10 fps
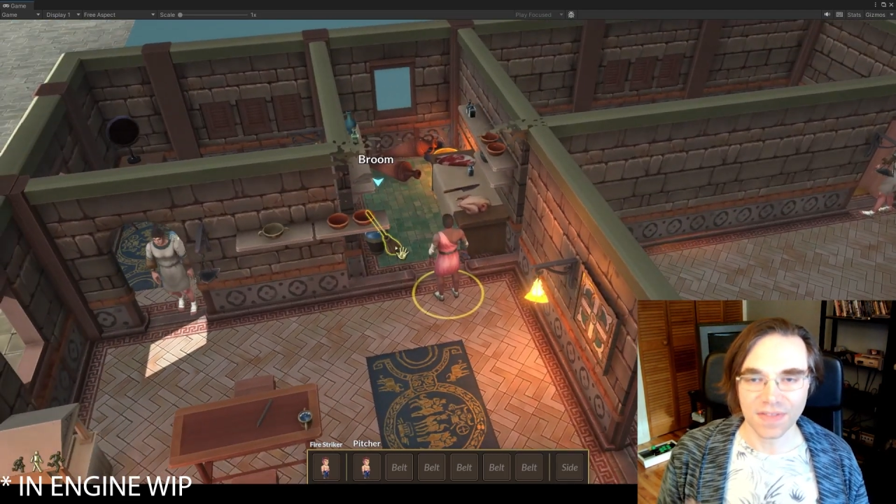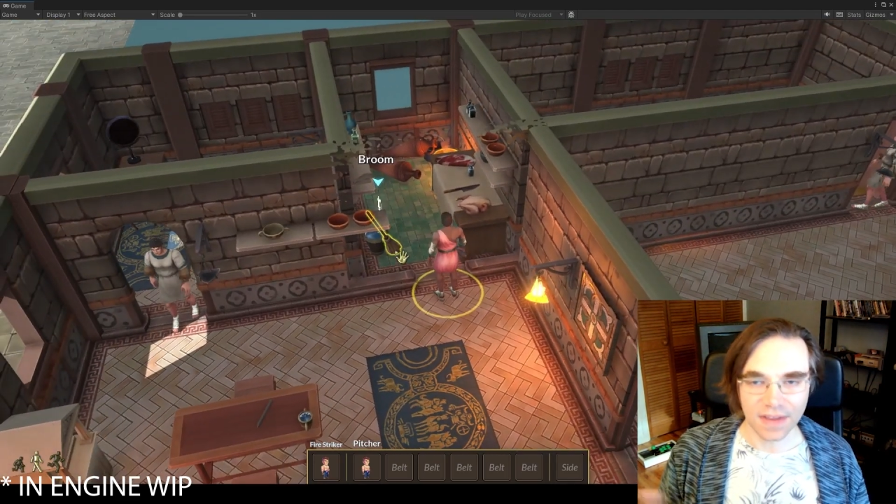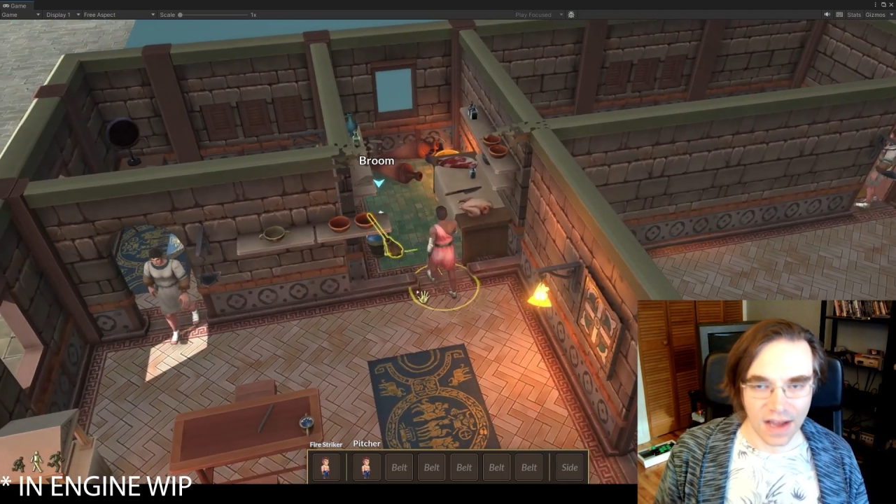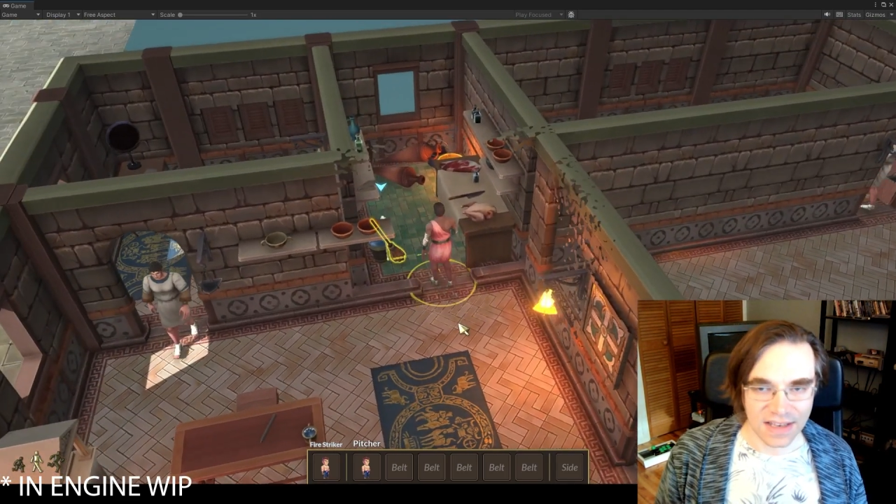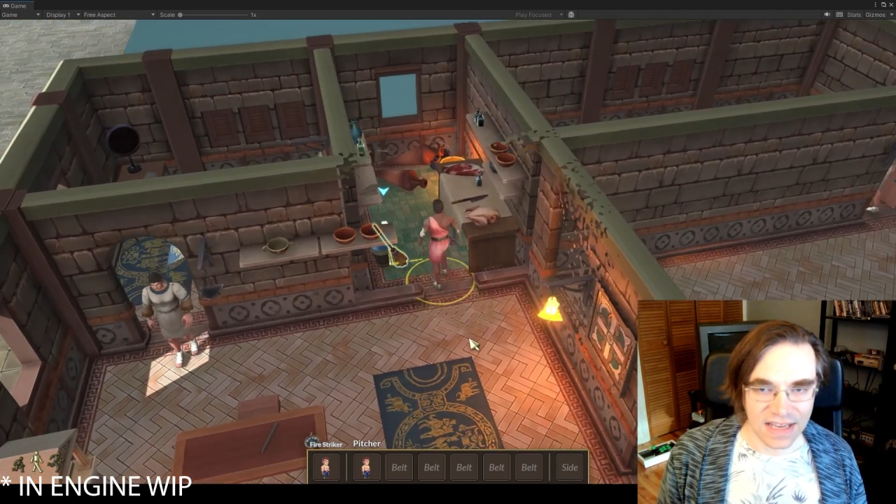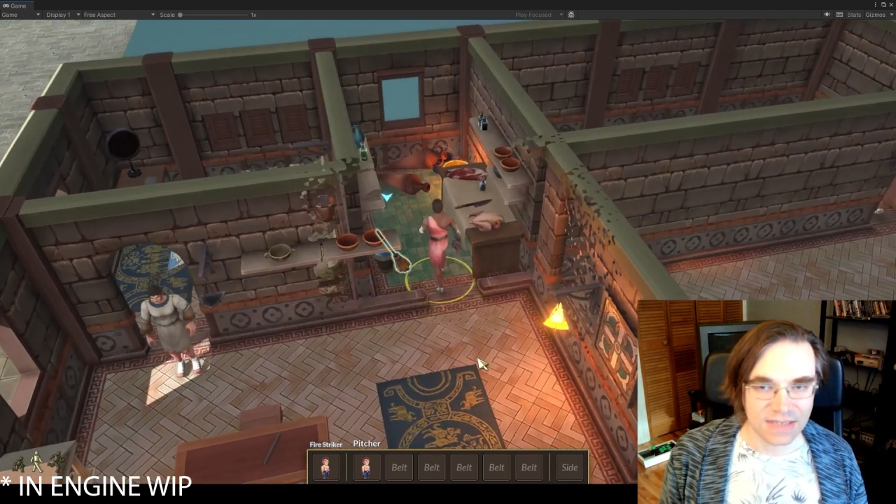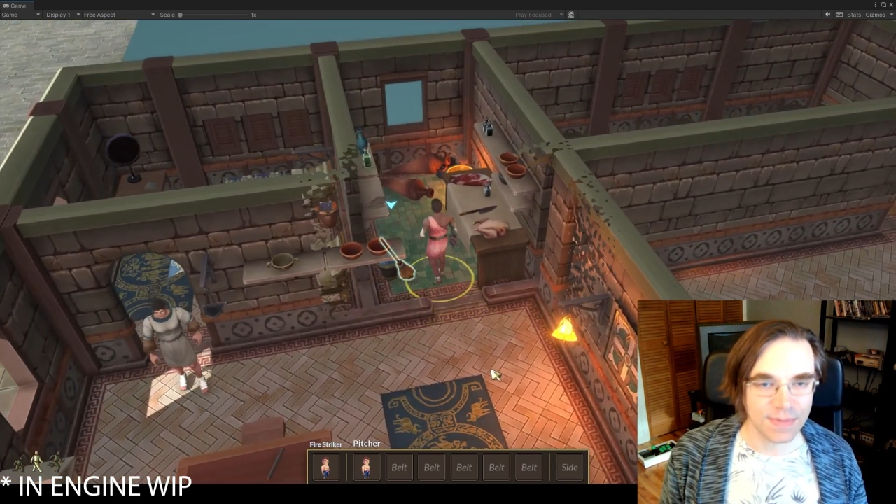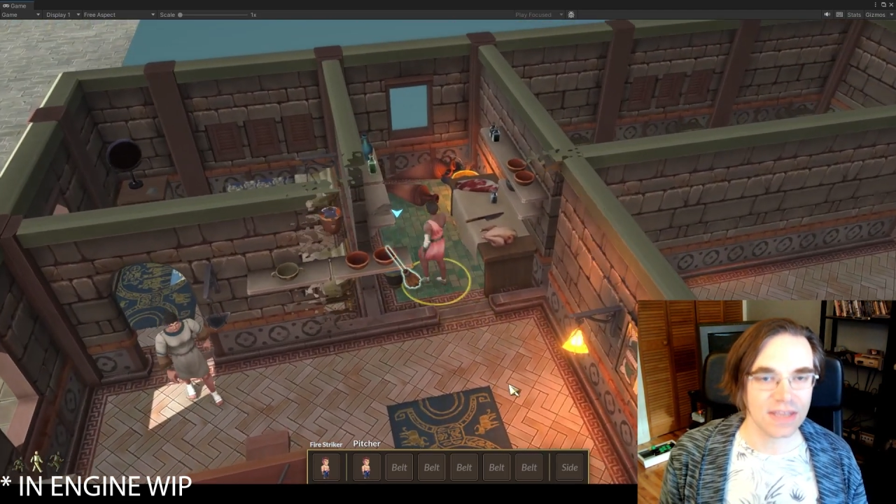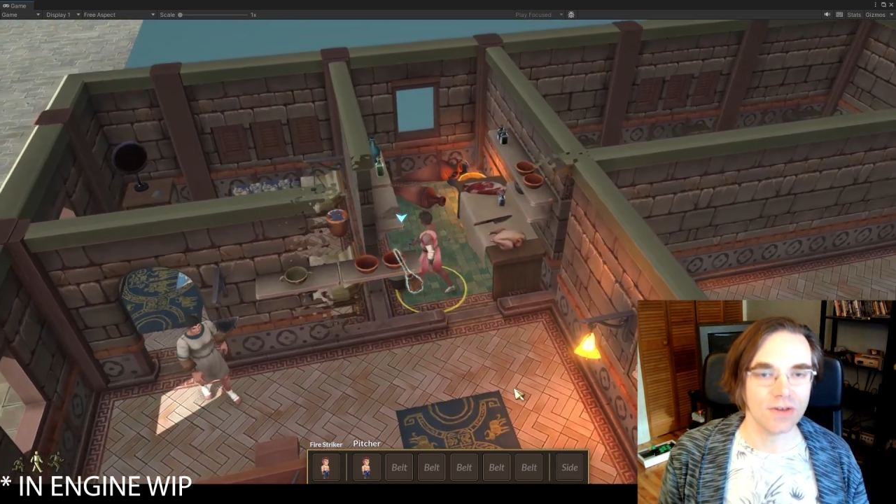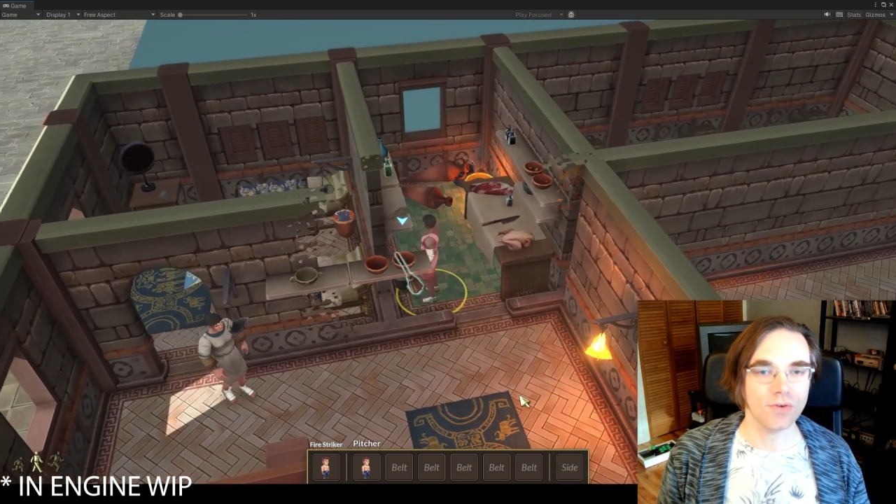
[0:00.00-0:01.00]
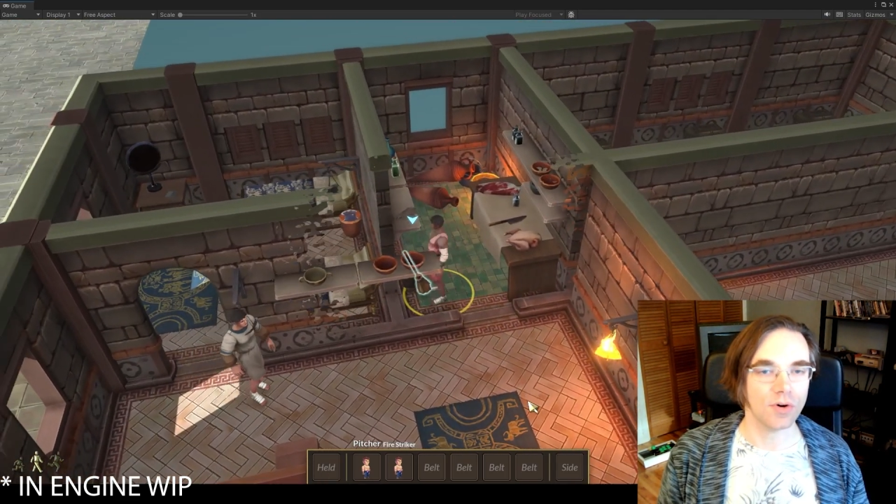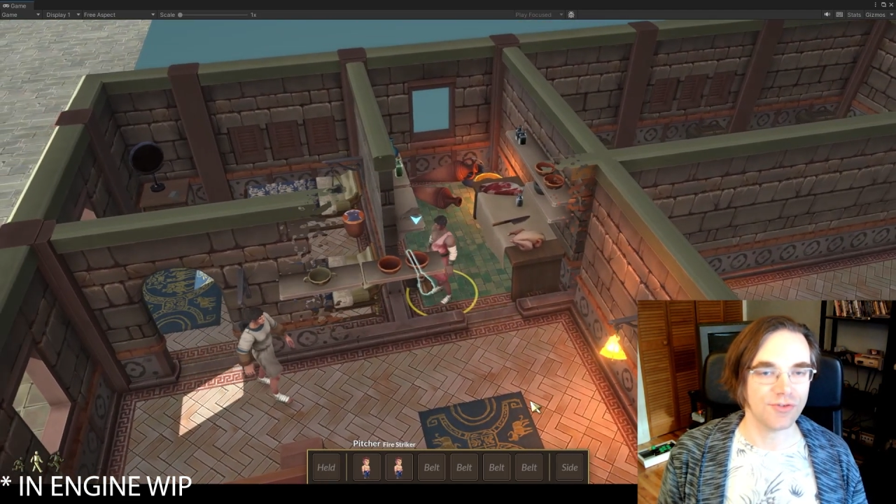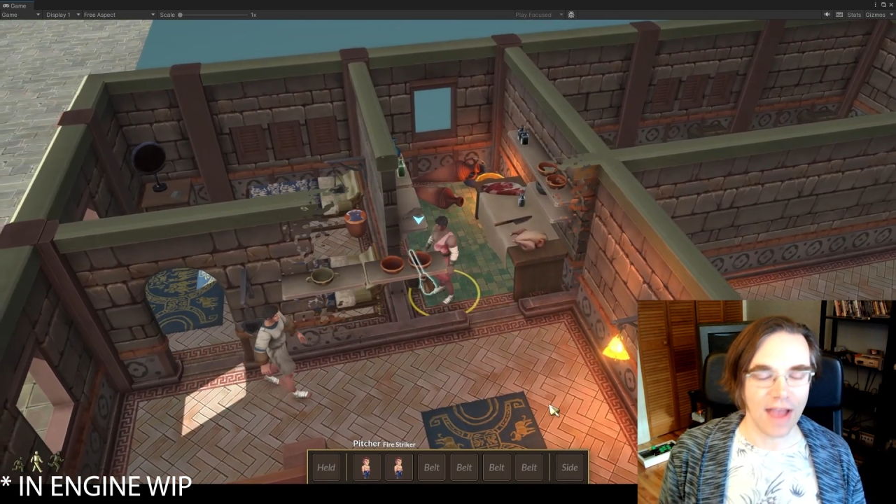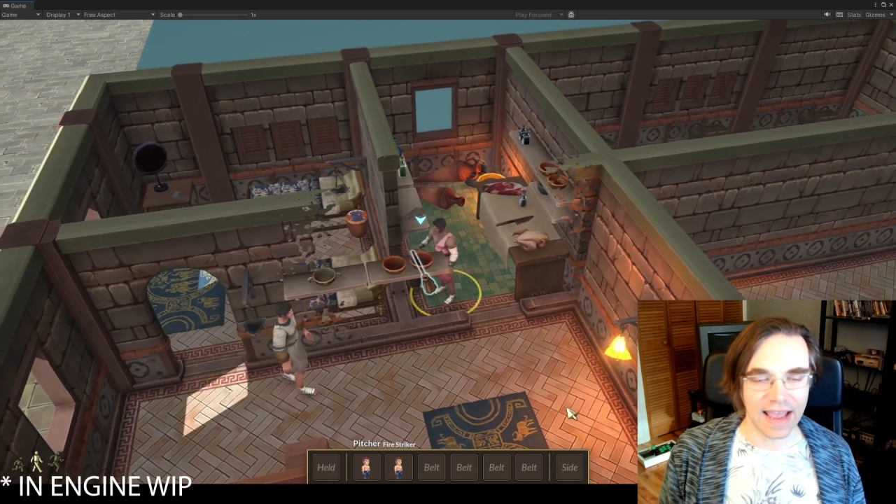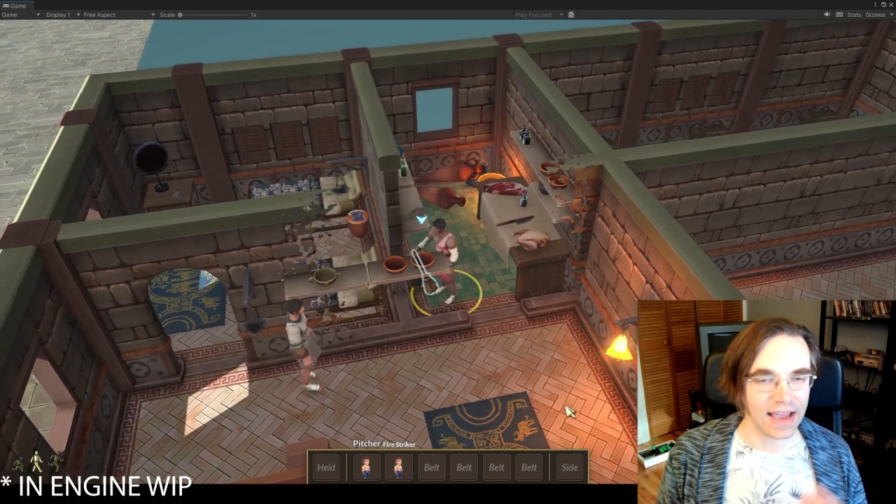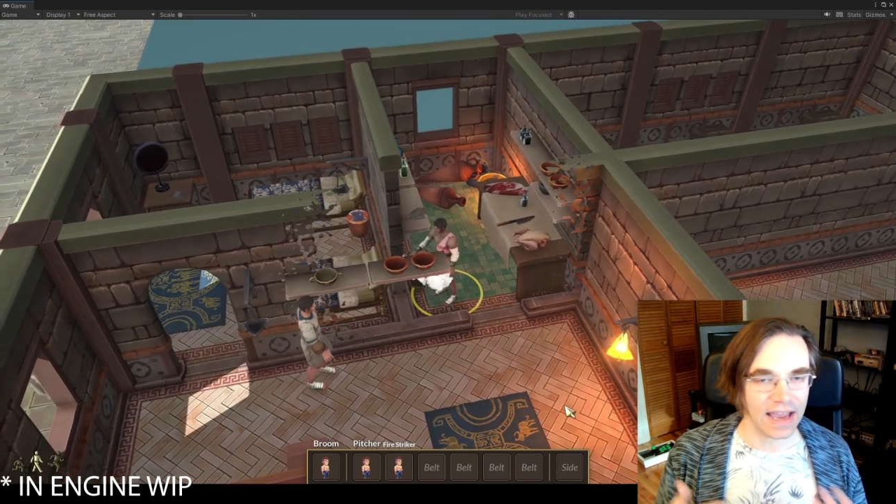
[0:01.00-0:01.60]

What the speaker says: with the context menu or dragging